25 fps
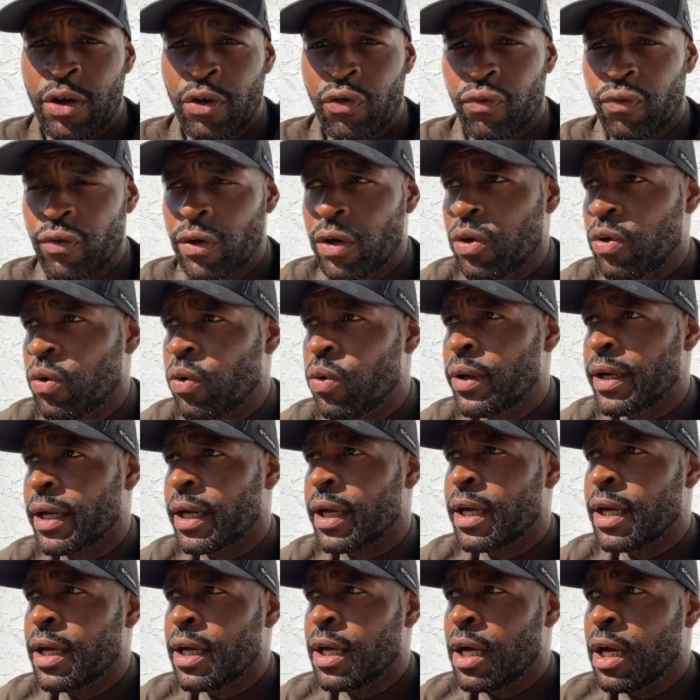Real
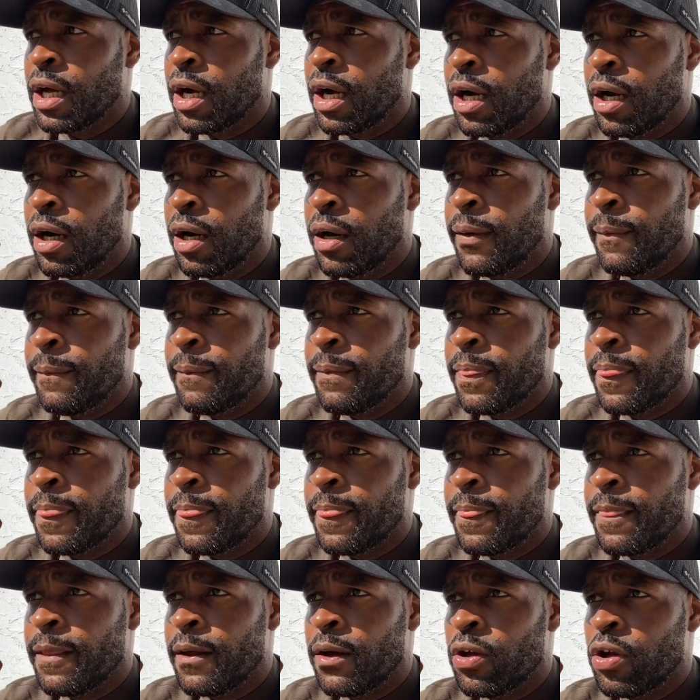quick, um,
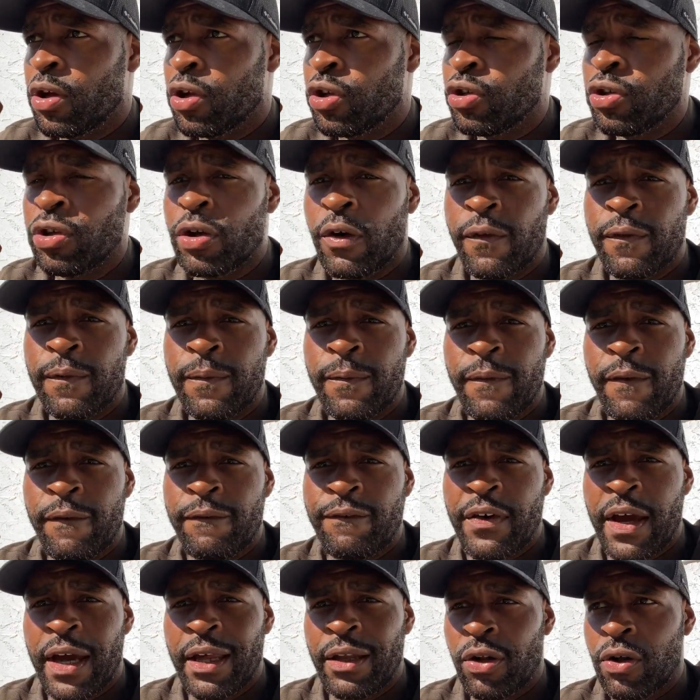you know,
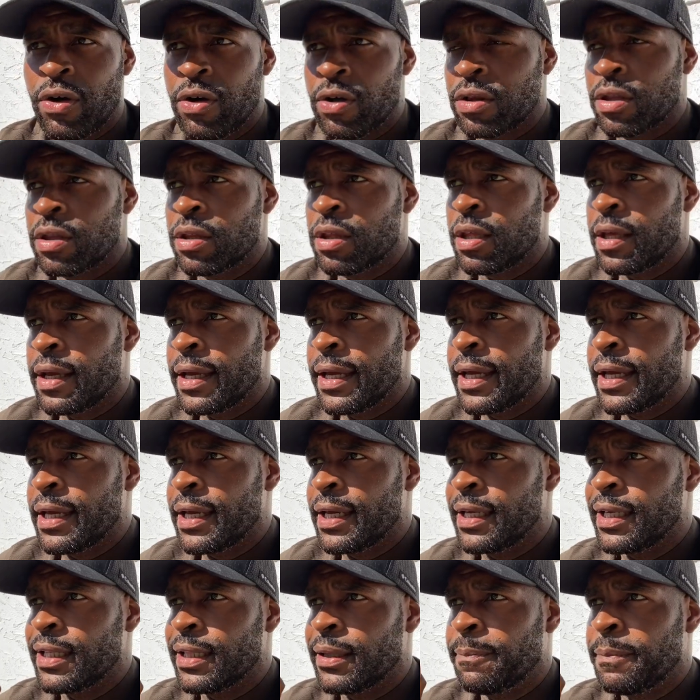fat loss, it,
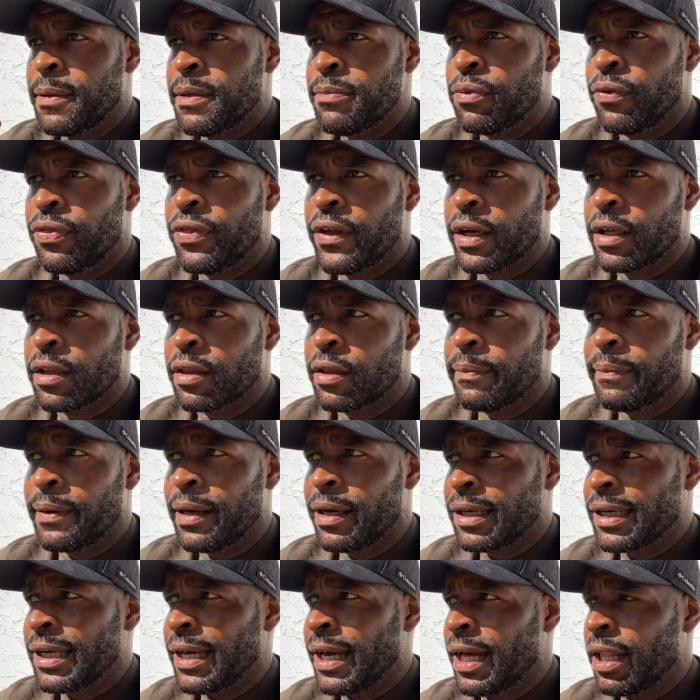people think it's
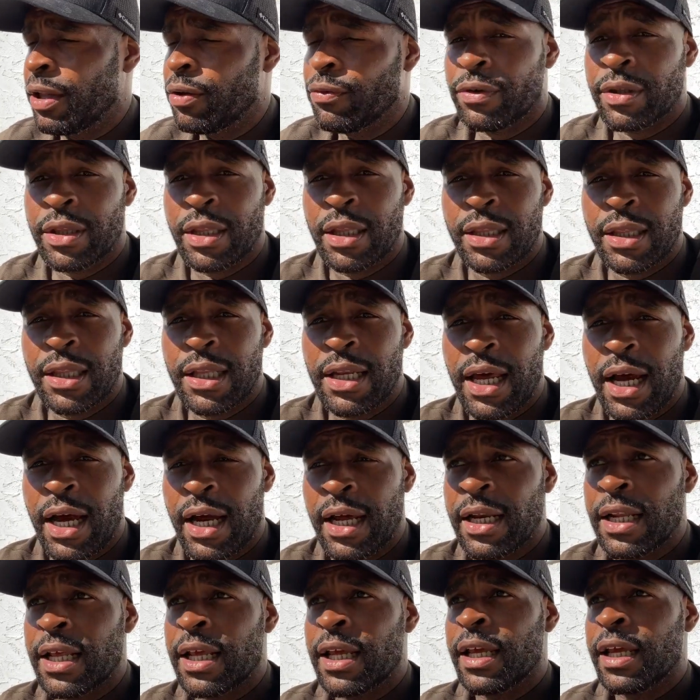about calories. It's
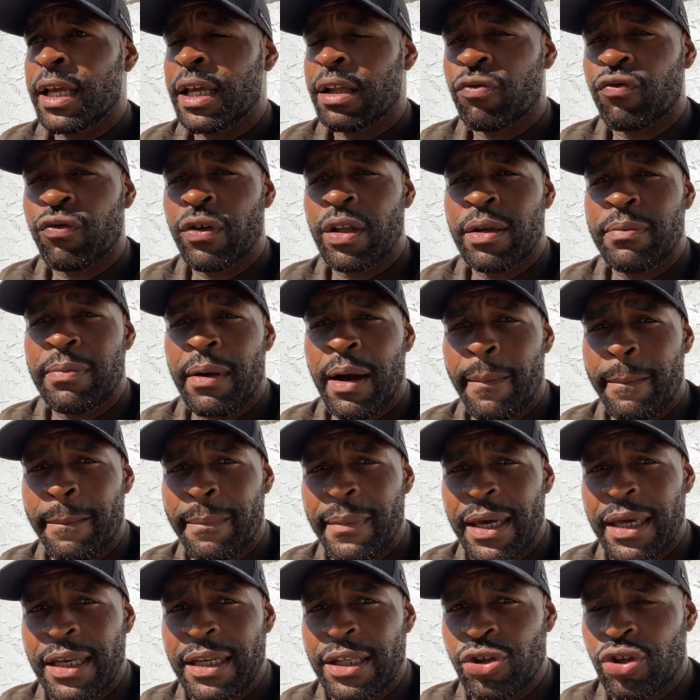not. It's really about
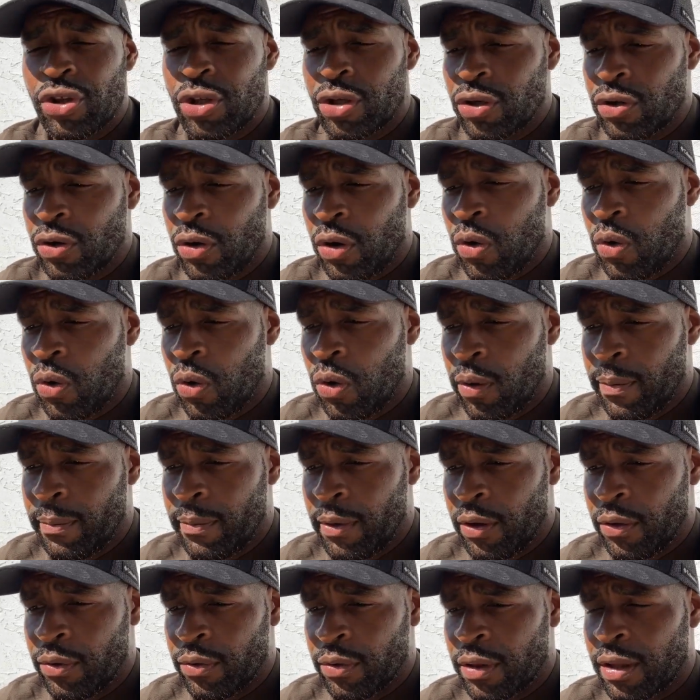managing your
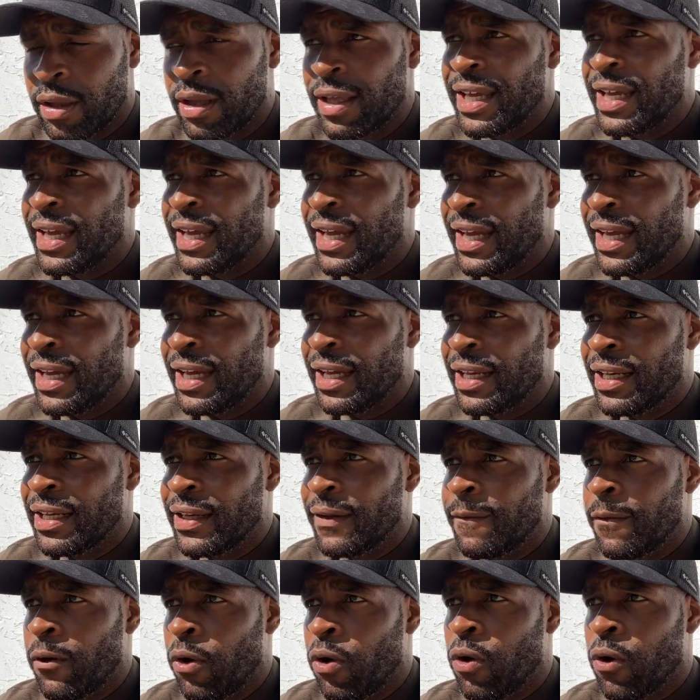hormones and
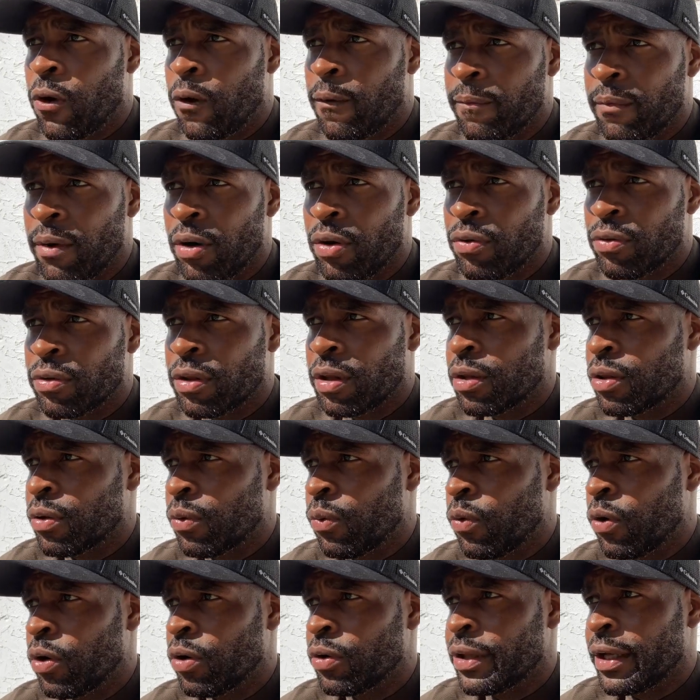hormones is a
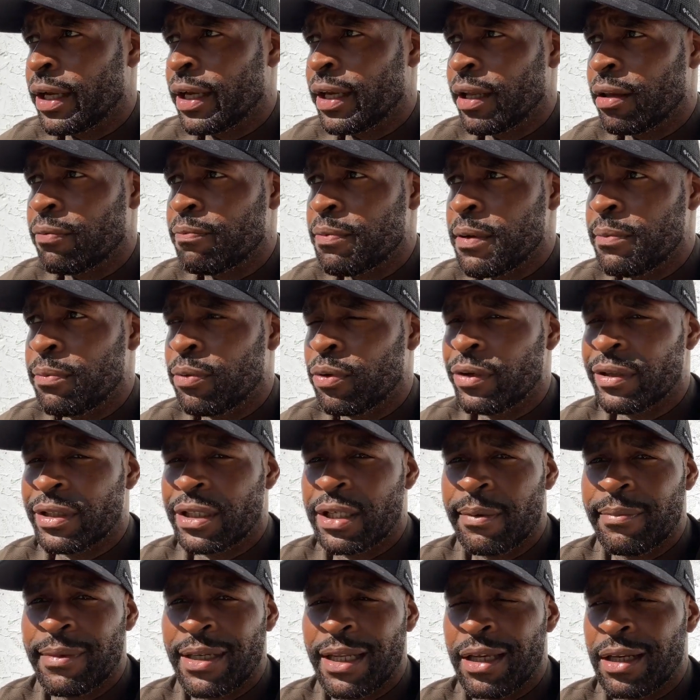word that gets people
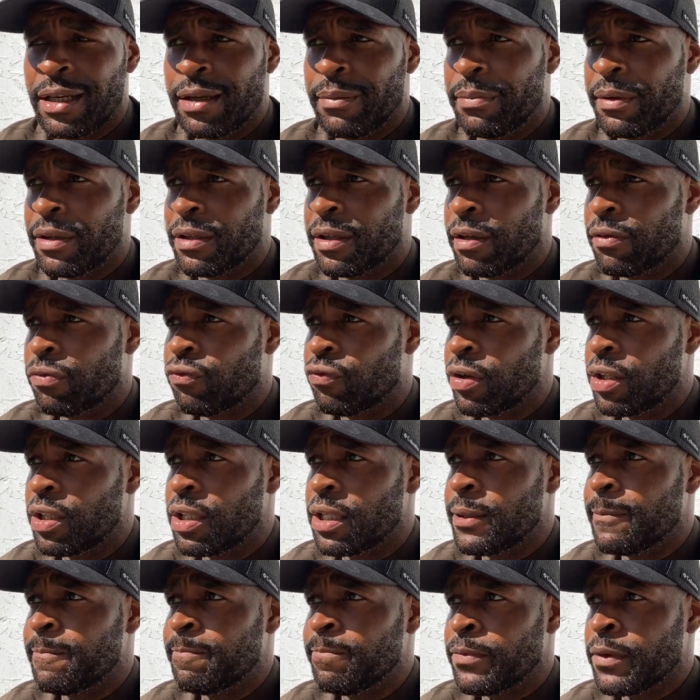intimidated but there's
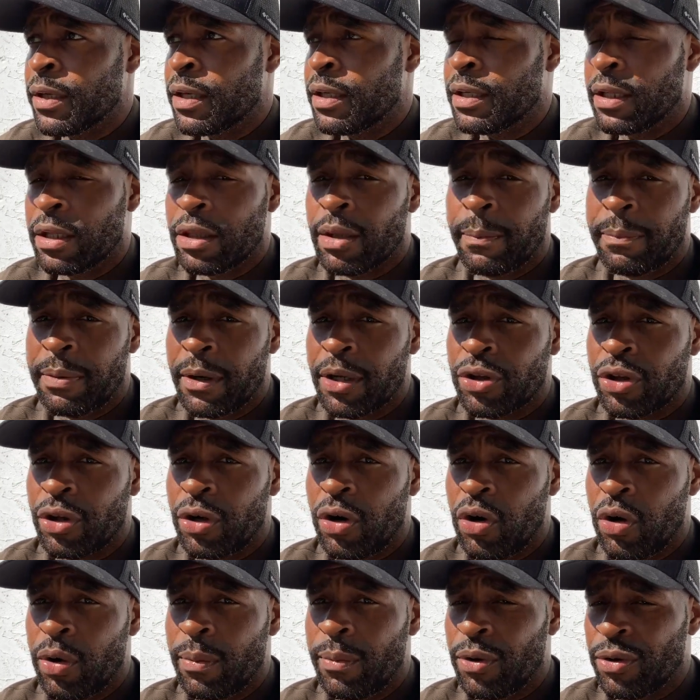really there's a bunch of
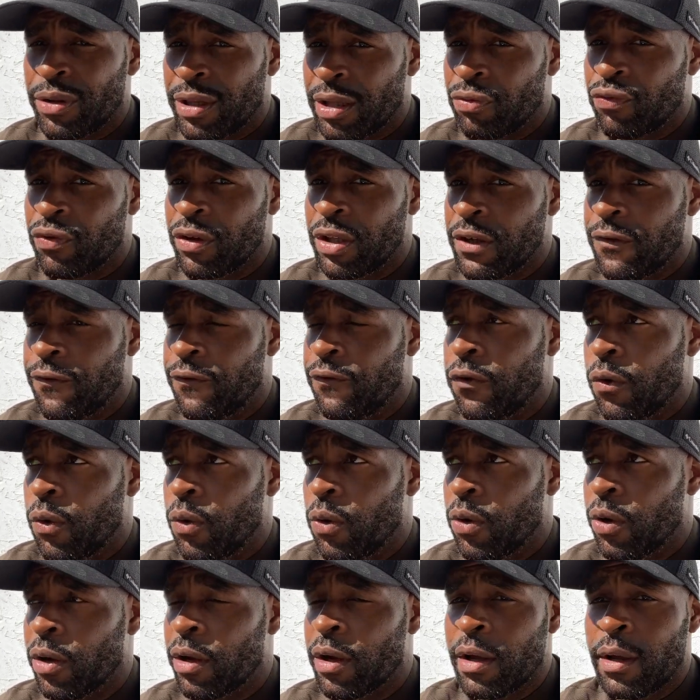hormones there's really
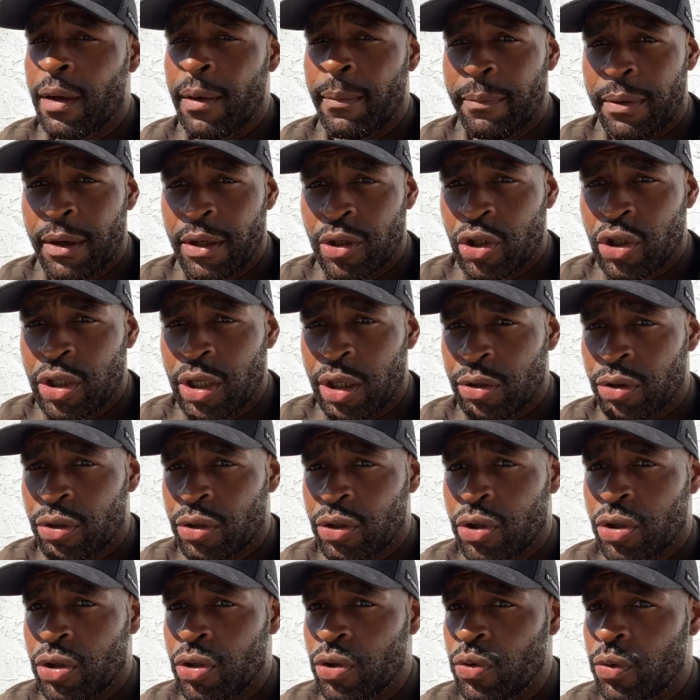four but there's
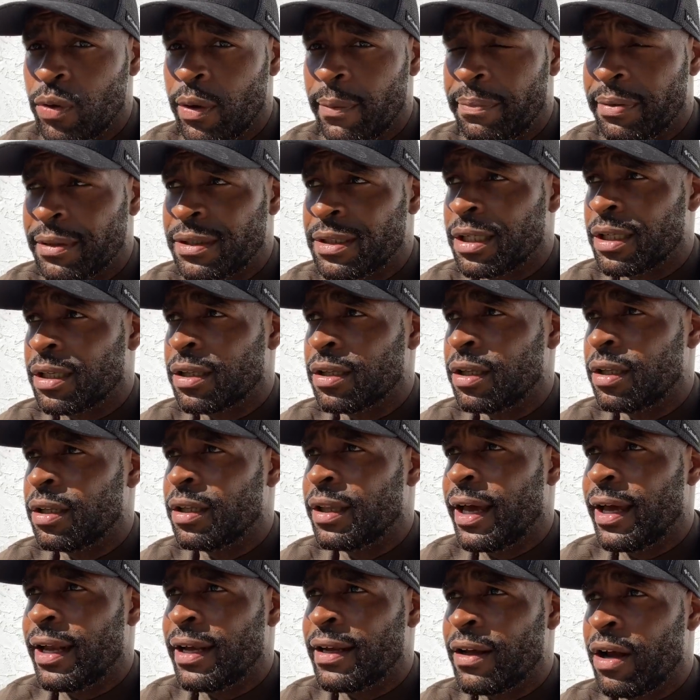two in particular
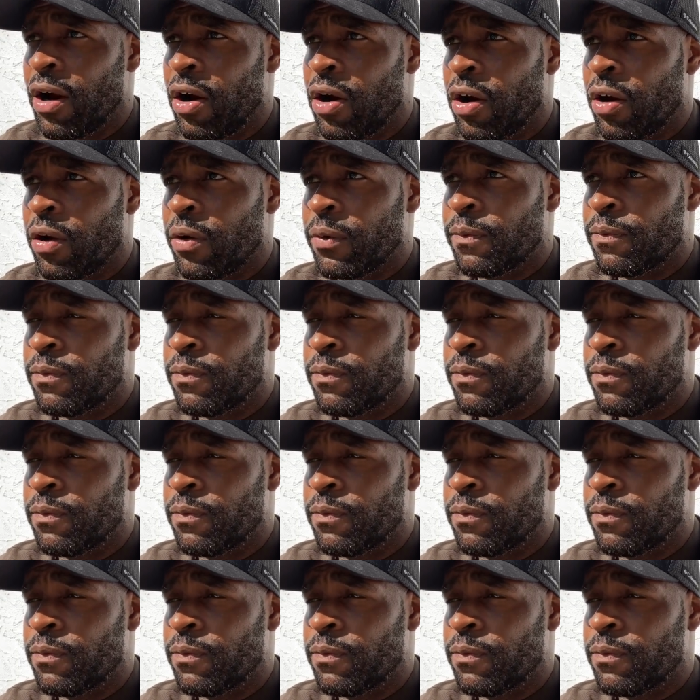that are